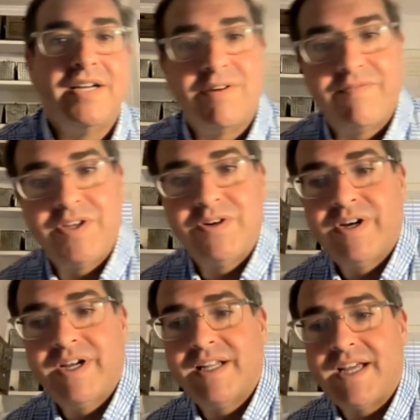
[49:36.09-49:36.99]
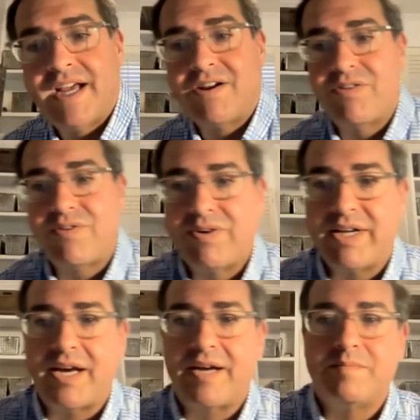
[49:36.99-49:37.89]
review it and go through it
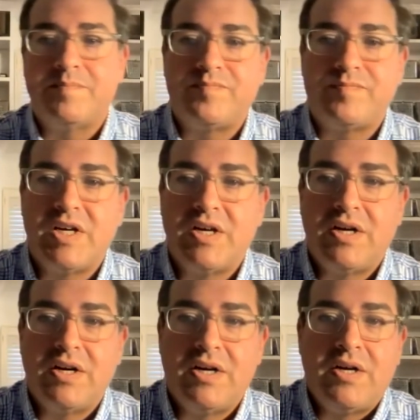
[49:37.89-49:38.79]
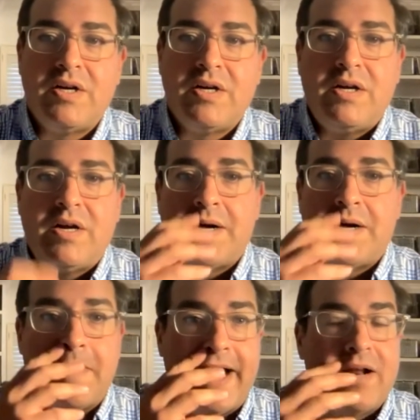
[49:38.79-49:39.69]
again
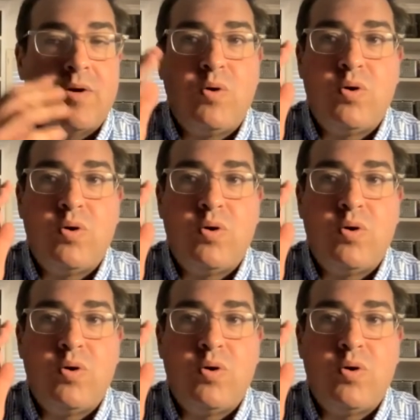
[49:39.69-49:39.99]
all right